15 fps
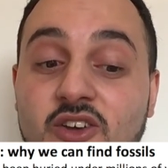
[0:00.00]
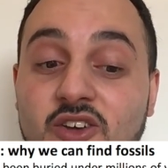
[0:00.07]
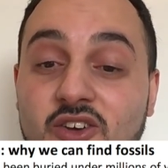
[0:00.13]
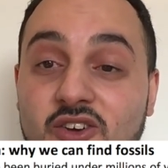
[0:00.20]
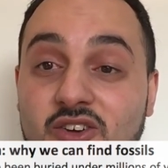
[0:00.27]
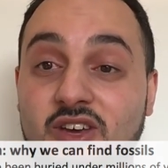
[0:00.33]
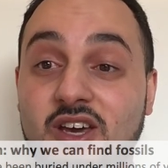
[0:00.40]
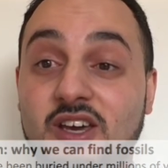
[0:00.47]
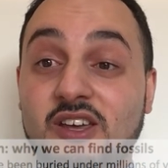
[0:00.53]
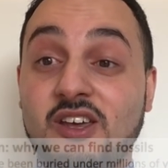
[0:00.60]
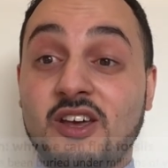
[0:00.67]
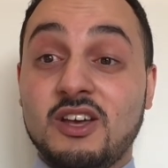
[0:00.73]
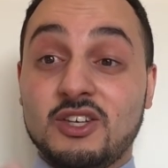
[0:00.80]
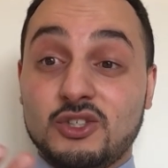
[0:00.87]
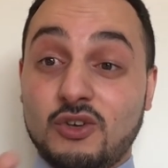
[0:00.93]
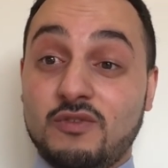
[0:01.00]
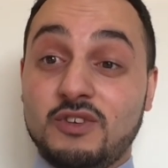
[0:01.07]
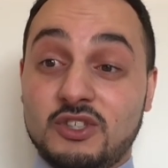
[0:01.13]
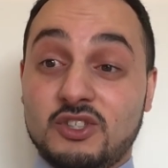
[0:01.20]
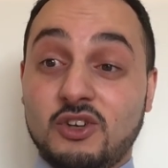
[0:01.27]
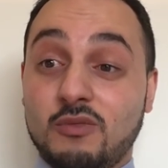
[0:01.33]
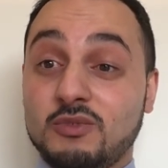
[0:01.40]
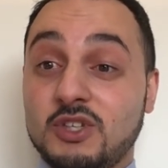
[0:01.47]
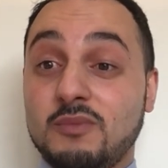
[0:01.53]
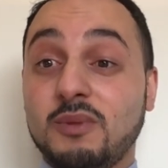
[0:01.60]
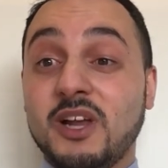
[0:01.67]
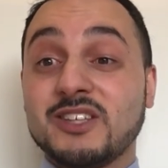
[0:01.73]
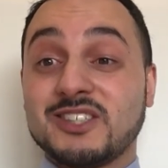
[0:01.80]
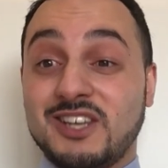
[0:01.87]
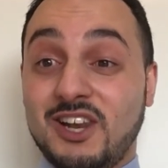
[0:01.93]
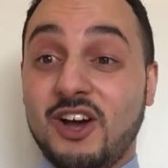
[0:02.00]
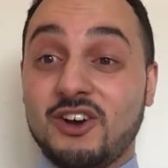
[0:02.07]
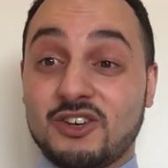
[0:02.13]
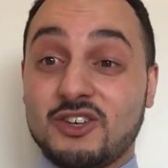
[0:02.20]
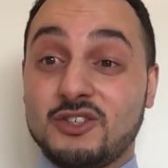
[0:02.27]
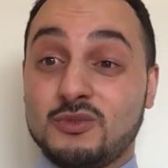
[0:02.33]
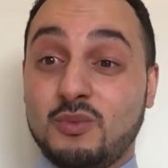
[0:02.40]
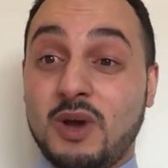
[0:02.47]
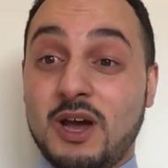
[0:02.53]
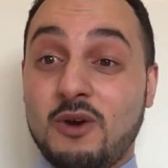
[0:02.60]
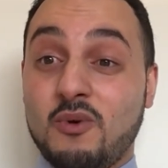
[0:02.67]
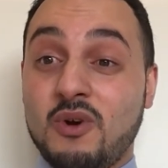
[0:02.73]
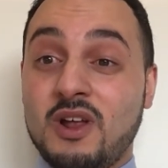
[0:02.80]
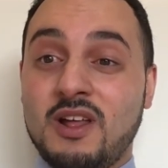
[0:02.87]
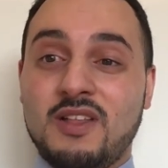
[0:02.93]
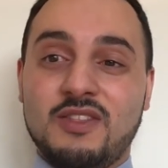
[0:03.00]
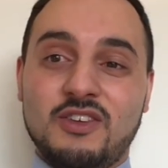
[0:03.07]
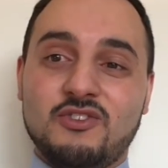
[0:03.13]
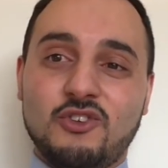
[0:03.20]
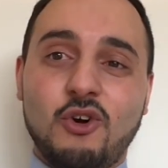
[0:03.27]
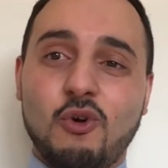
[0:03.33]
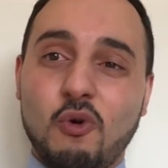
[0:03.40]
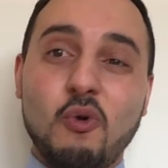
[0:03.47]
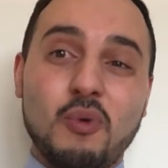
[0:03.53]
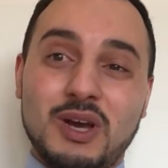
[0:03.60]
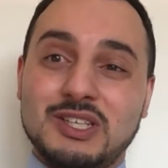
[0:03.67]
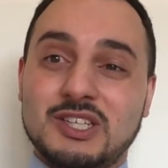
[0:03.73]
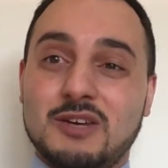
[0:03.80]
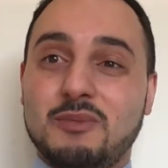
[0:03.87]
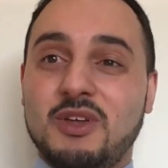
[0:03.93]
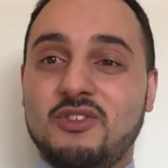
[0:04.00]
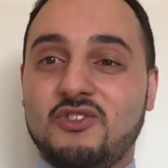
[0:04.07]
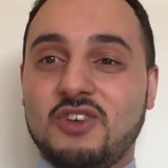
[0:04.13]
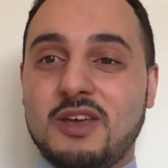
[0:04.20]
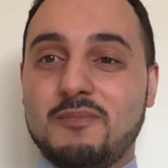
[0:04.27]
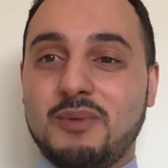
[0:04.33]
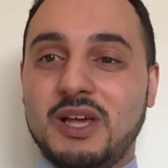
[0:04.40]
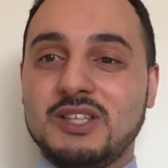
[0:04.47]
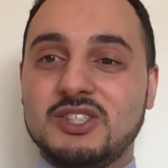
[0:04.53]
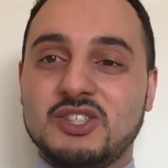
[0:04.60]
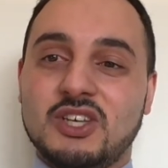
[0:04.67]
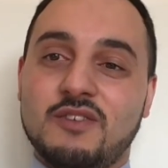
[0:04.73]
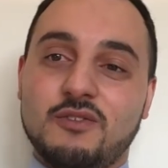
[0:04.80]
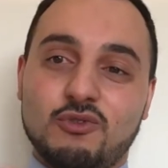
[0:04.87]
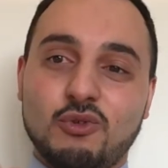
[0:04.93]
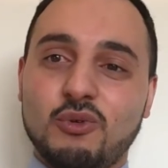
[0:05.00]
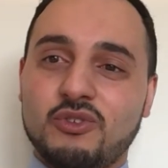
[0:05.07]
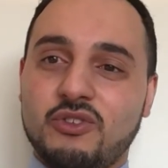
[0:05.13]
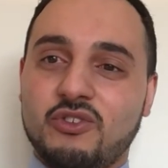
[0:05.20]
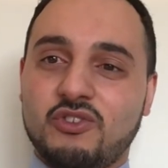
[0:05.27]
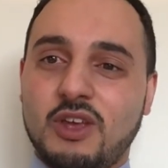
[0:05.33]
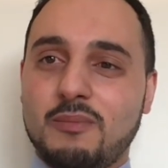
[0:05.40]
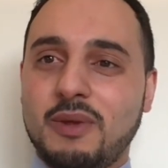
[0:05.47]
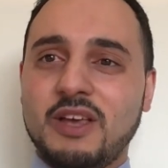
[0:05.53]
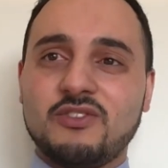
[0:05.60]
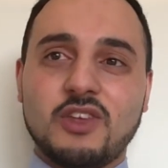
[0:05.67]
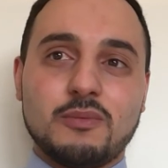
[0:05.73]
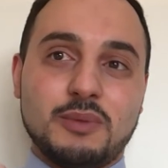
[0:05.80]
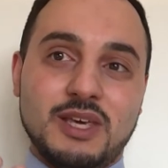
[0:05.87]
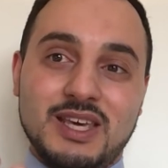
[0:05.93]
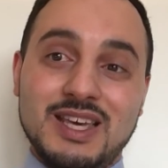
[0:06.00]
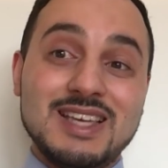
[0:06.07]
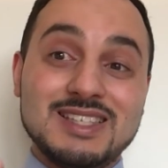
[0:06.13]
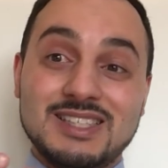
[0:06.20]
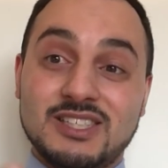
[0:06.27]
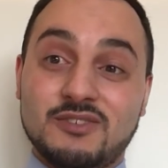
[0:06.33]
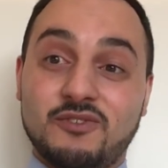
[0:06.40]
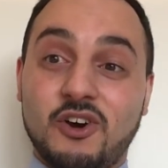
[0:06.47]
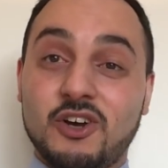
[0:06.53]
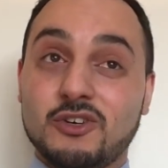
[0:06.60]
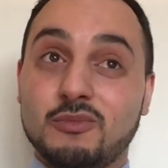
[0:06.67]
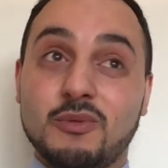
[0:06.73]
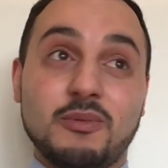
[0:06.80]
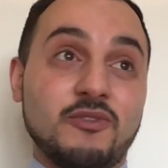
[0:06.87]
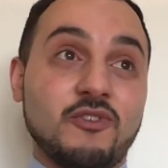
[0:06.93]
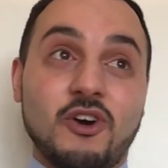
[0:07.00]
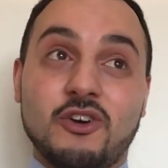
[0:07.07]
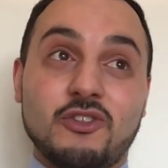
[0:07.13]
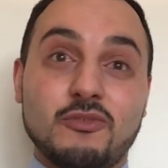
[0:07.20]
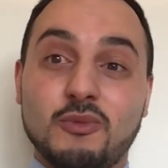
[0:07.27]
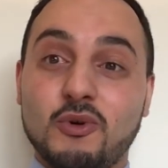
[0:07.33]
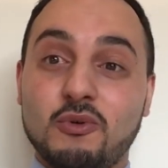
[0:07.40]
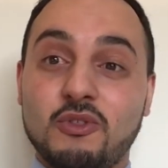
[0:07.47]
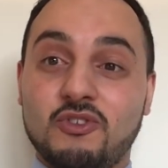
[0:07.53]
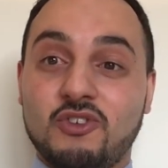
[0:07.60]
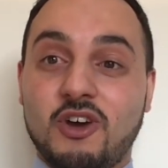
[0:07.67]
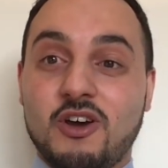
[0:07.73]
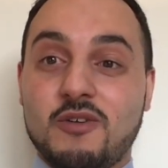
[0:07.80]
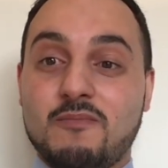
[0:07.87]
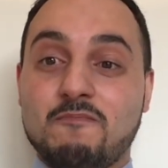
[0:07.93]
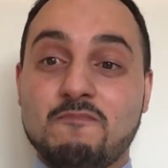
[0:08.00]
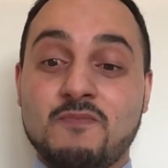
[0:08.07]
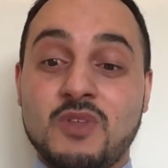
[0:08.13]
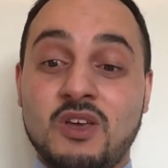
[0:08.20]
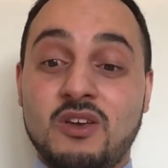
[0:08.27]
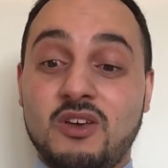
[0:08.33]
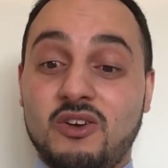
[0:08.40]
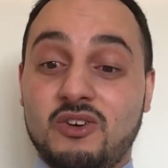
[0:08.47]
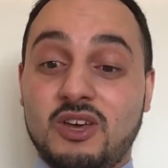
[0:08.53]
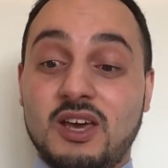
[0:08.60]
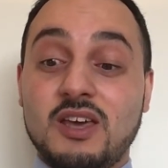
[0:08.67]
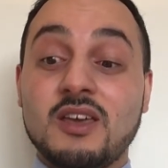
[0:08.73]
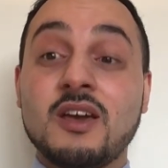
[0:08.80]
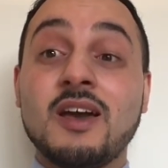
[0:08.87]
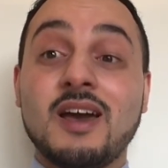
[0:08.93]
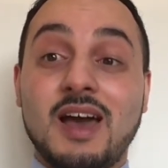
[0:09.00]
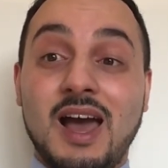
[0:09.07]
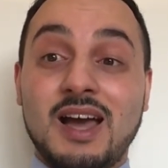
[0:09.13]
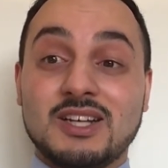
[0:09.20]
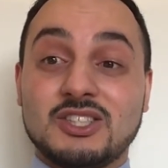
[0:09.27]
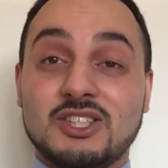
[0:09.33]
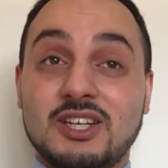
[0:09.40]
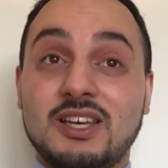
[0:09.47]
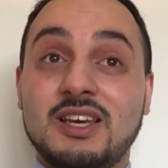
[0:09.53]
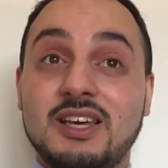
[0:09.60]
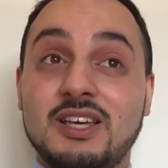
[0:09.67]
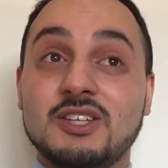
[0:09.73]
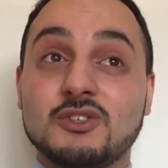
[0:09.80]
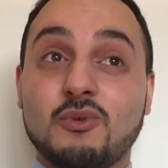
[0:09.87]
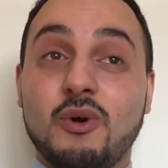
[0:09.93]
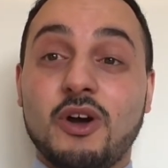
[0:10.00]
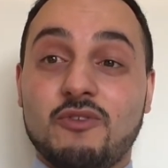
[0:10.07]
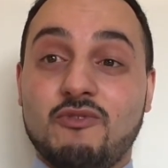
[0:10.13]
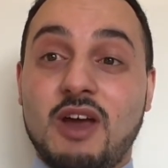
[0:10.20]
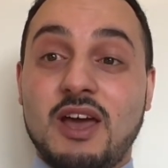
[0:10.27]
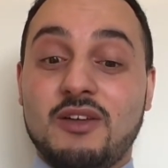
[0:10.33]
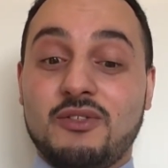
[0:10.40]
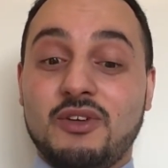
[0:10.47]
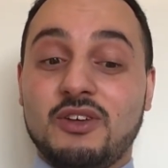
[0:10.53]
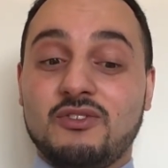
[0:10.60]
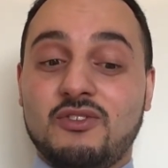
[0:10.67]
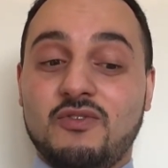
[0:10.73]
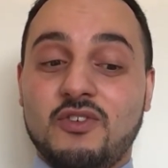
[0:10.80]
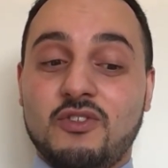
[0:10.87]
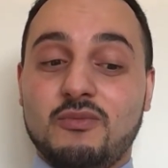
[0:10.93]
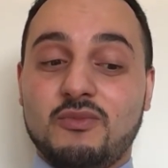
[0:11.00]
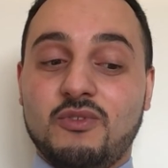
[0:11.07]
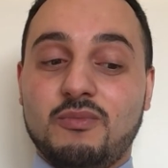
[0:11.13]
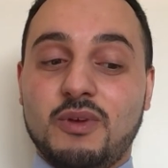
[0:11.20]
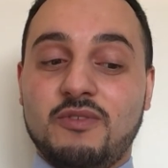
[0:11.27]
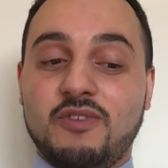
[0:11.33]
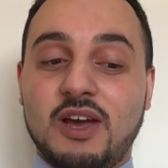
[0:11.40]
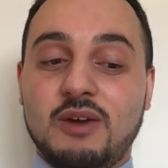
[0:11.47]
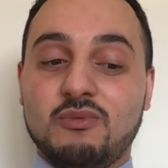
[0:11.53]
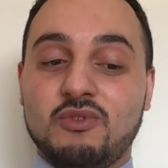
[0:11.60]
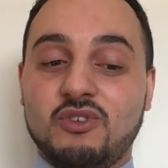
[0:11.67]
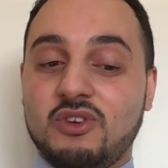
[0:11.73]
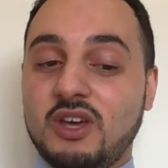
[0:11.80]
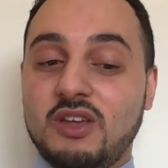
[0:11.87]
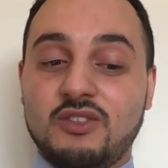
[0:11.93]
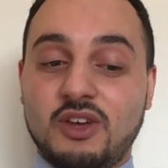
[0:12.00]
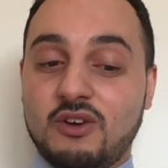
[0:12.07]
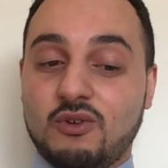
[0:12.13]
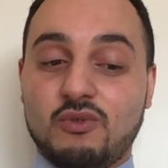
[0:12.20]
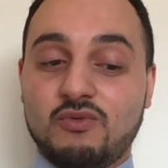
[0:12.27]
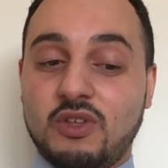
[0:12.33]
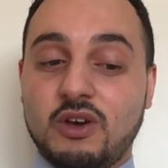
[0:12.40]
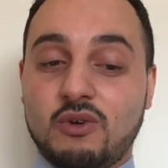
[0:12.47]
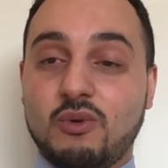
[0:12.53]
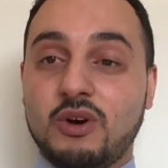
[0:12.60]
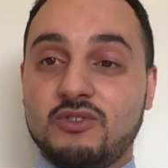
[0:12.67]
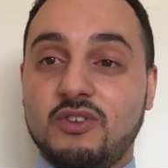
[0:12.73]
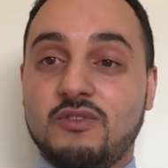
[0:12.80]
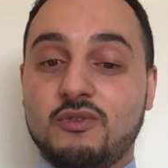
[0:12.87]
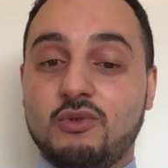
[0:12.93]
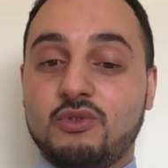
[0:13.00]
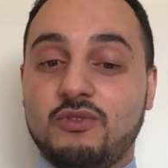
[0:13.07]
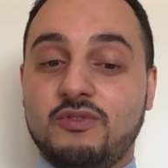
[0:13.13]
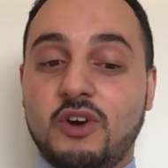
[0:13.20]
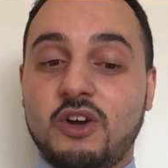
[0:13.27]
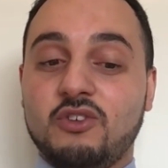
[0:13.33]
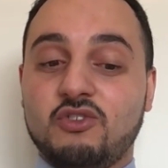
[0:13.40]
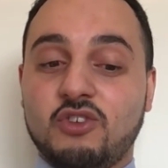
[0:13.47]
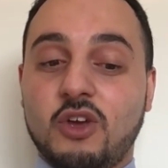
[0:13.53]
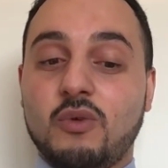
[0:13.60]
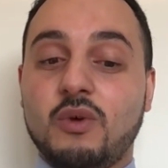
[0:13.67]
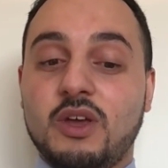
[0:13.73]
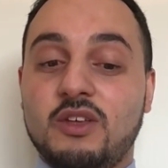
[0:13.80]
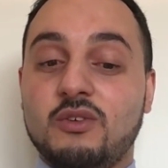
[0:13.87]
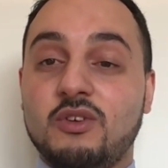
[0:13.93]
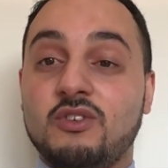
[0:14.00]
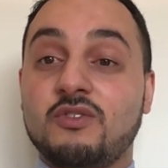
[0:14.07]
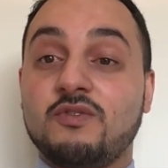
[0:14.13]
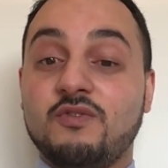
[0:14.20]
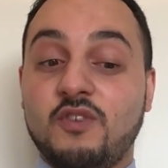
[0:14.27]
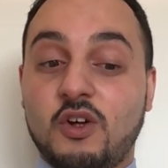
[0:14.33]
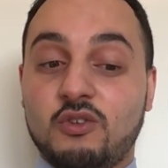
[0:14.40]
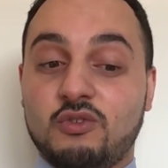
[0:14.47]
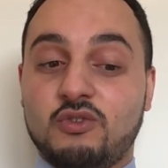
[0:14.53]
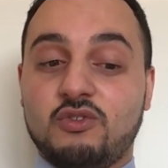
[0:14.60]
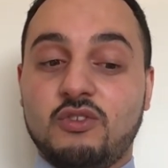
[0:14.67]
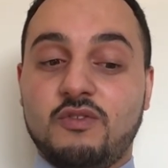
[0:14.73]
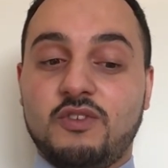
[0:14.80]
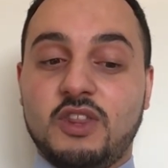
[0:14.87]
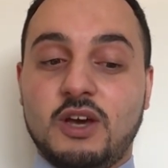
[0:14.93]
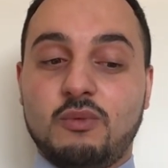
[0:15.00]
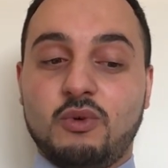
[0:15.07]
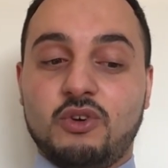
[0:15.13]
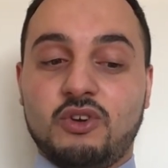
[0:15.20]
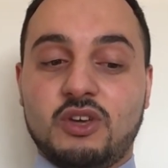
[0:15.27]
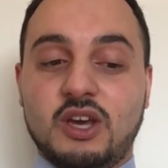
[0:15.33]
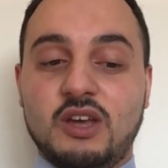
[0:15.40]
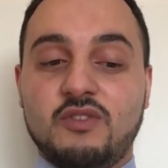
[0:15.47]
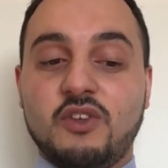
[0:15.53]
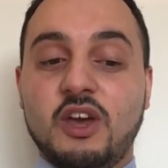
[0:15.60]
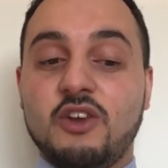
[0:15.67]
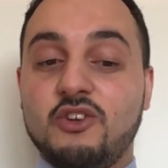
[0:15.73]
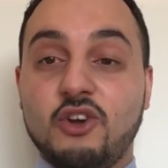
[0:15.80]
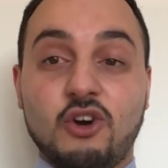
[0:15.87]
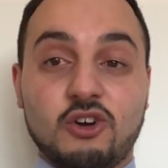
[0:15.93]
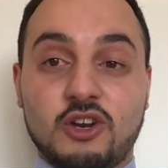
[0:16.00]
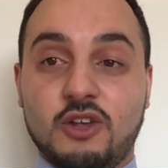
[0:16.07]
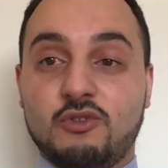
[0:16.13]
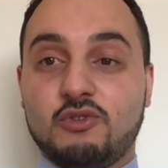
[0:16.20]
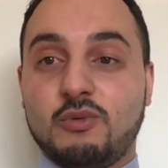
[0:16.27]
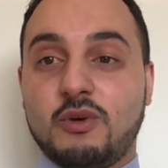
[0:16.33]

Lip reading: Okay, so if it's obviously plus luck as well, it's not always going to be in the same place, is it? If it was always in the same place, they'd be easy to find and we'd be finding them all the time. Okay, actually it is quite a rare thing for them to be found. Okay, they're quite difficult to find, so it is false for that one. Okay, they're not close to